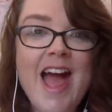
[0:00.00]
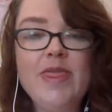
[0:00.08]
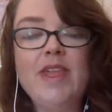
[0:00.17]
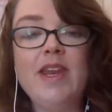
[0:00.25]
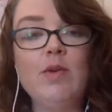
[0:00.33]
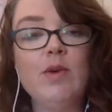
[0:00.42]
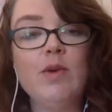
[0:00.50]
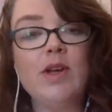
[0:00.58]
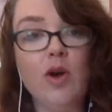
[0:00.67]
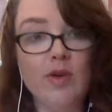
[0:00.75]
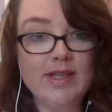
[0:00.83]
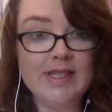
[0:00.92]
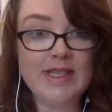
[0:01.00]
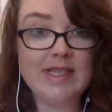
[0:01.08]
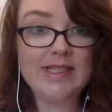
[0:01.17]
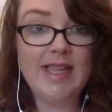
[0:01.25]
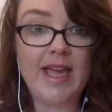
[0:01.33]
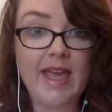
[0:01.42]
And then it would go into this
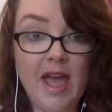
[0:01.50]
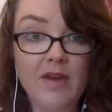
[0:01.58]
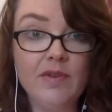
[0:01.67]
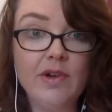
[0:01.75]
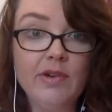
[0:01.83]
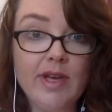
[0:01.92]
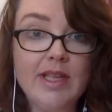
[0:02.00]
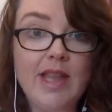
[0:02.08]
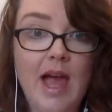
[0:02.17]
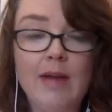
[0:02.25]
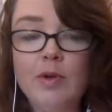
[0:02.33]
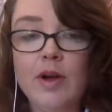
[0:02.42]
like evergreen library